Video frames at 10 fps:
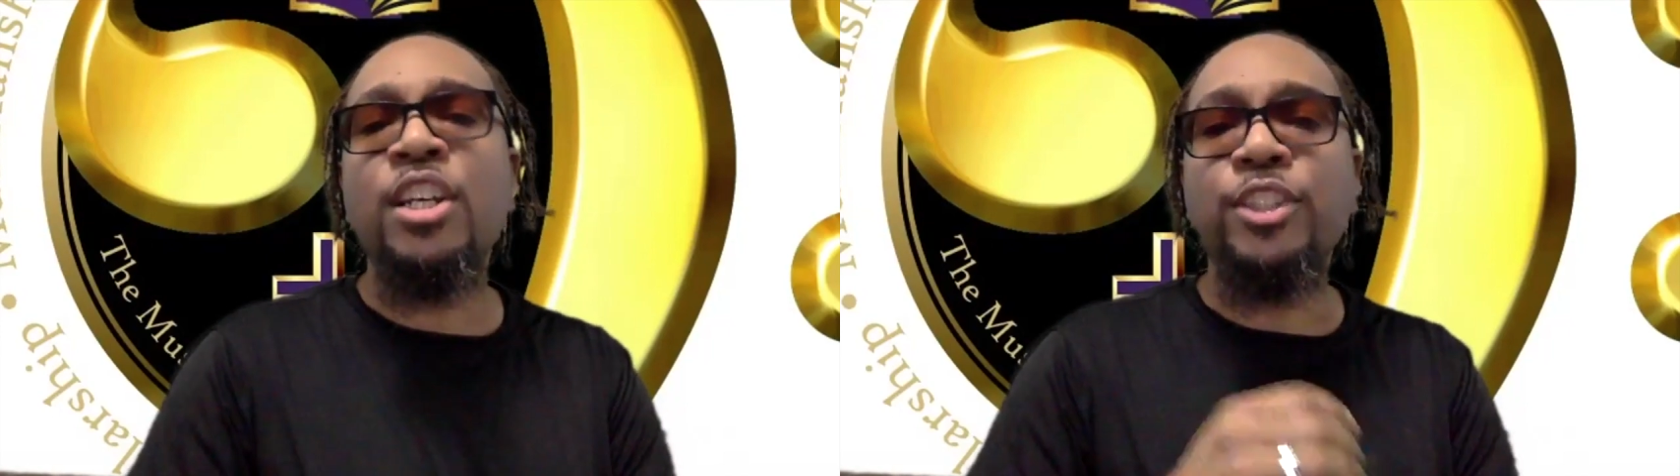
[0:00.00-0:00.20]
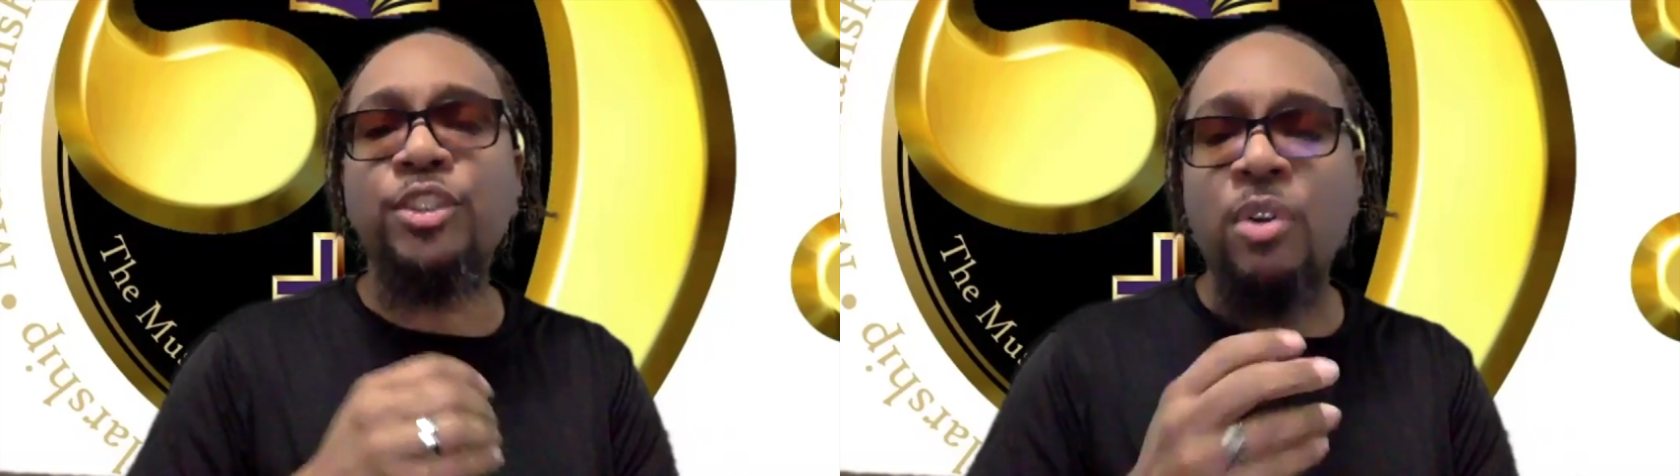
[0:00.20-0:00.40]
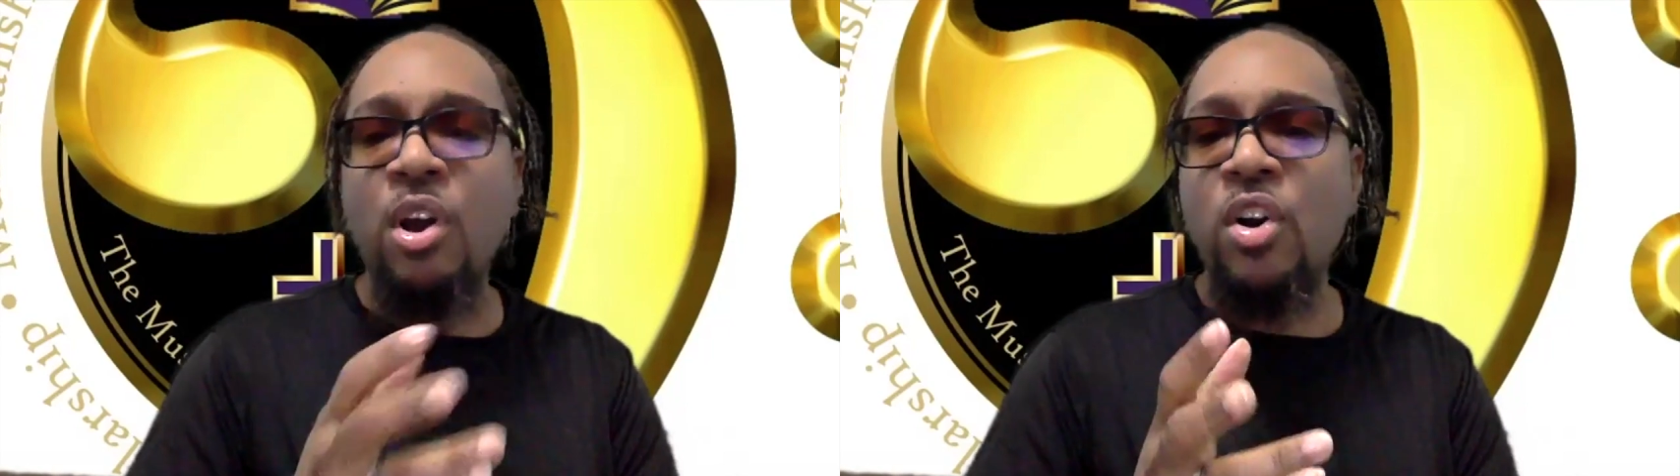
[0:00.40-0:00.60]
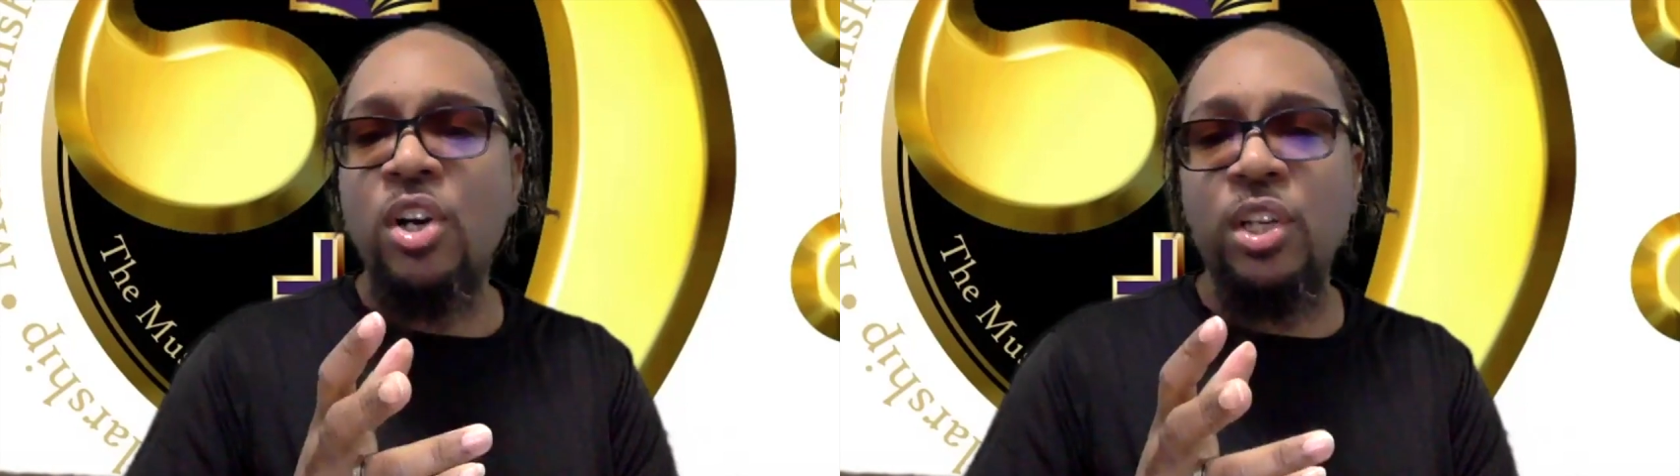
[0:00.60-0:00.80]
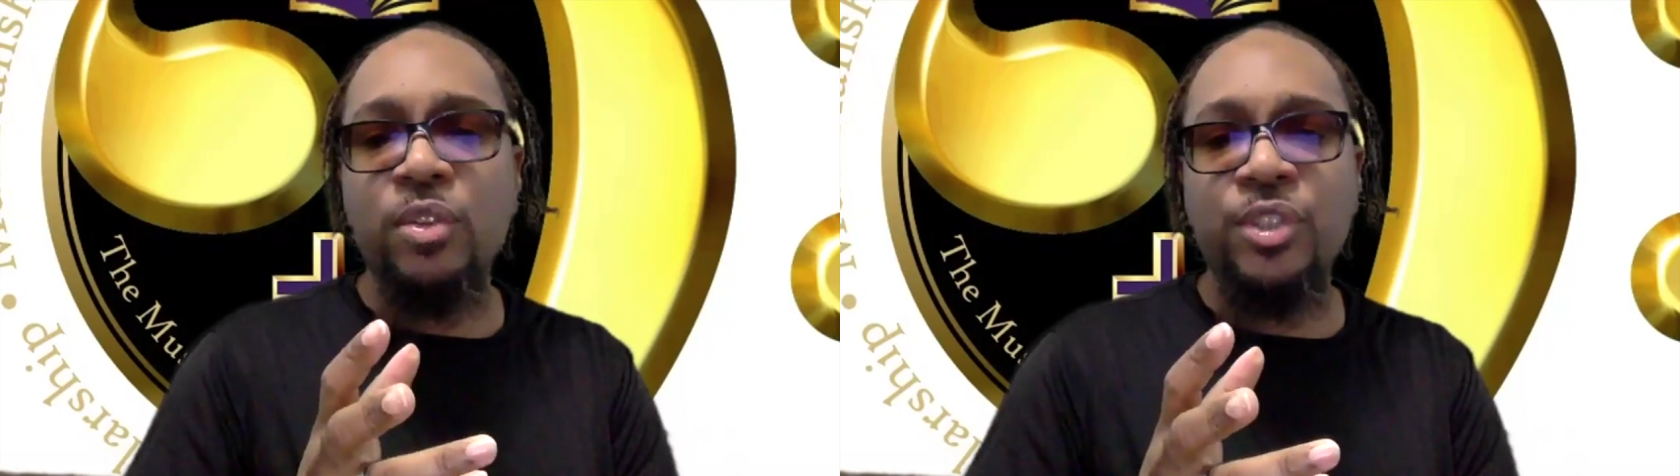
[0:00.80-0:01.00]
draw
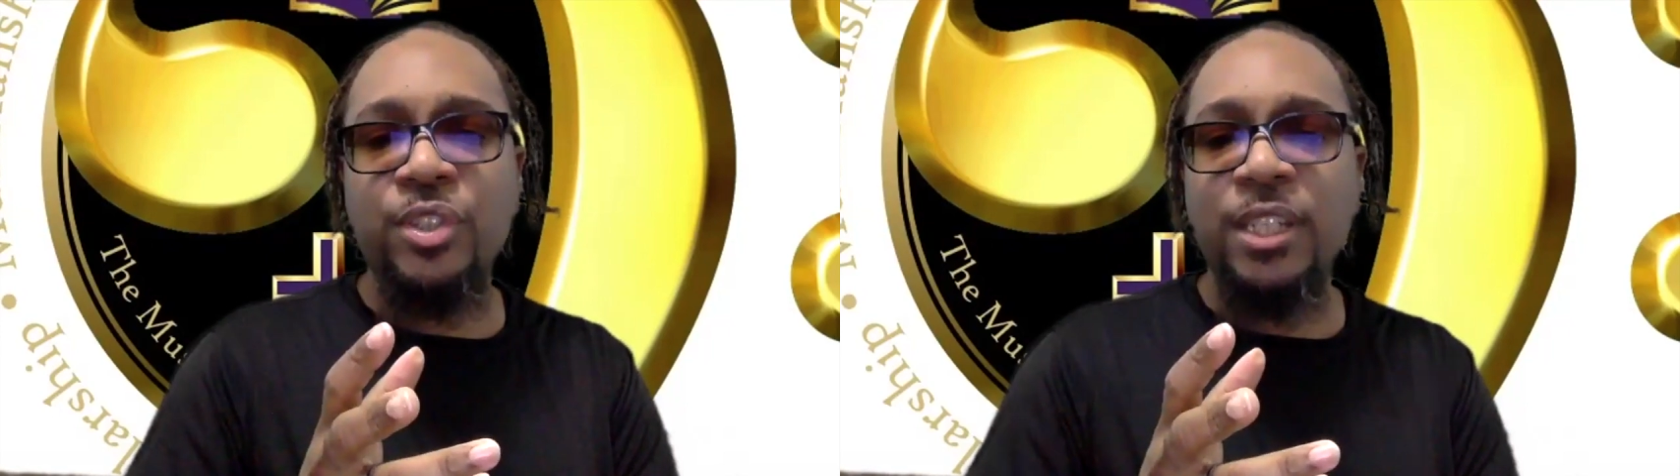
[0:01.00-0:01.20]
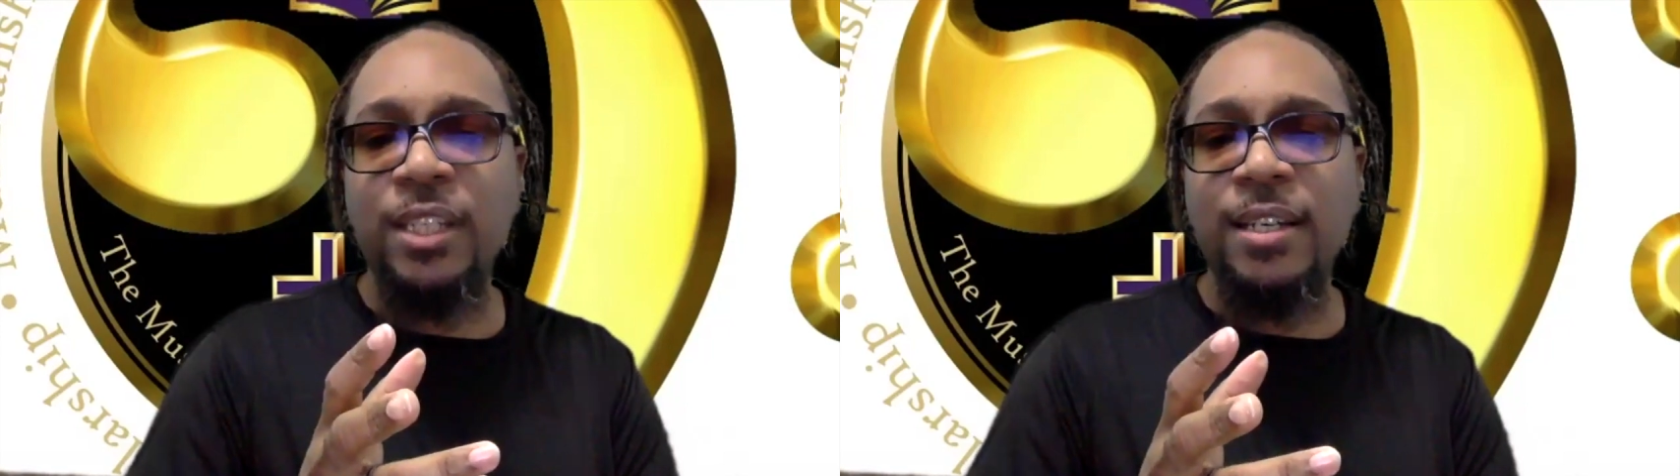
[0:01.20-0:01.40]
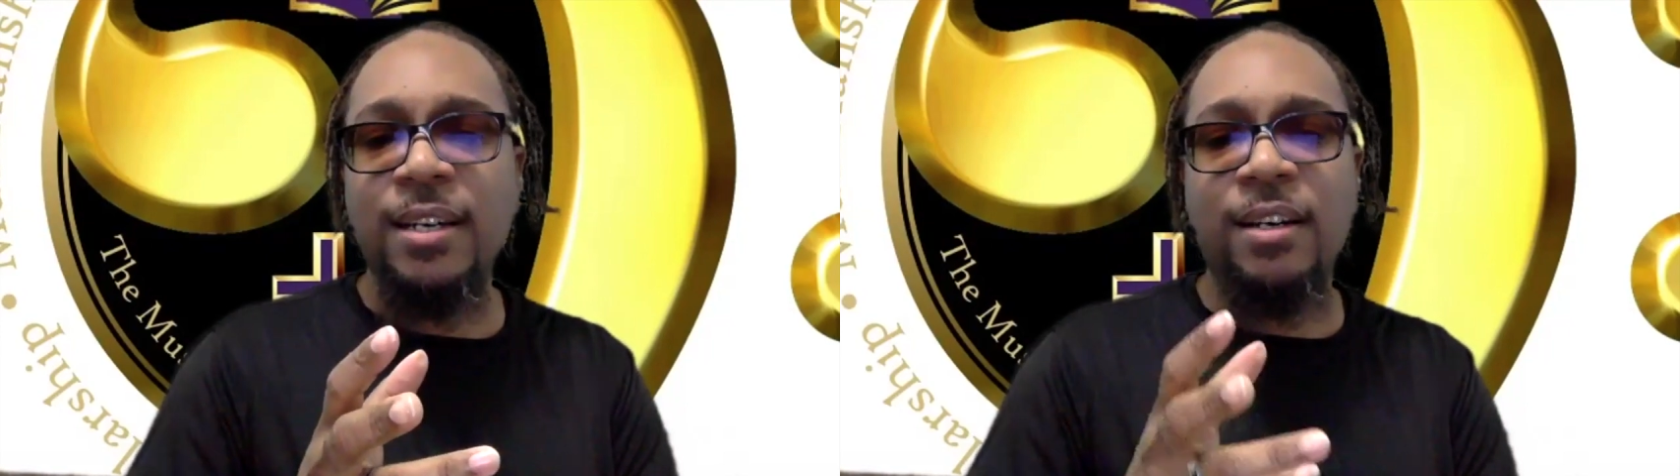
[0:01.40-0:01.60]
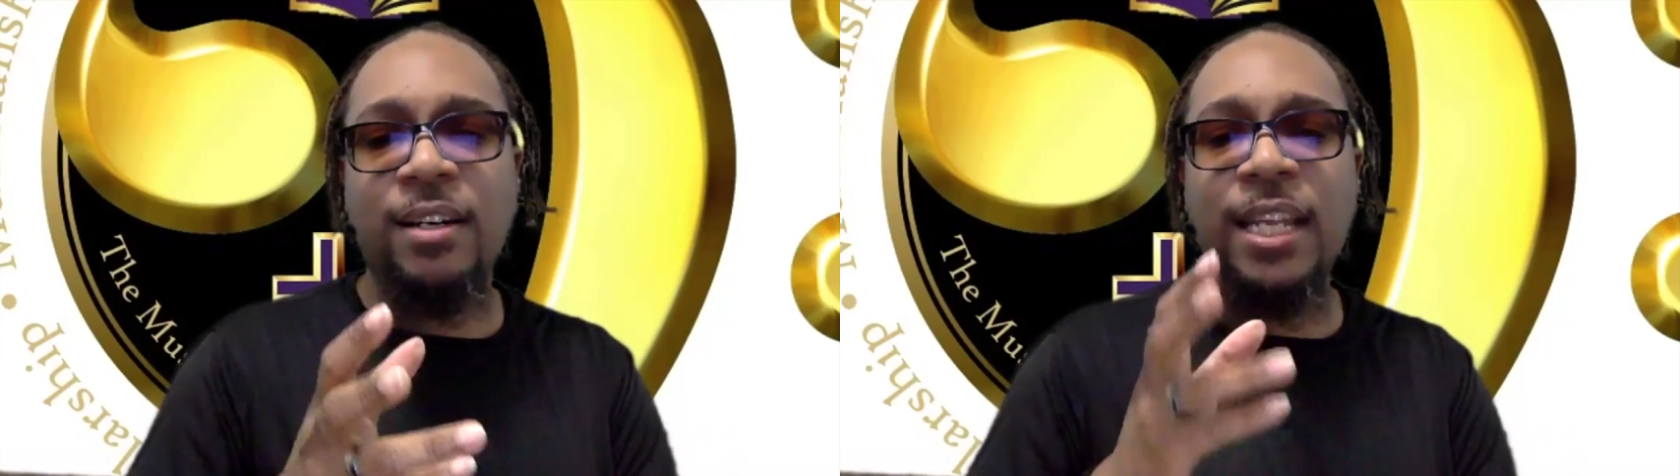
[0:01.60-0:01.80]
closer to God,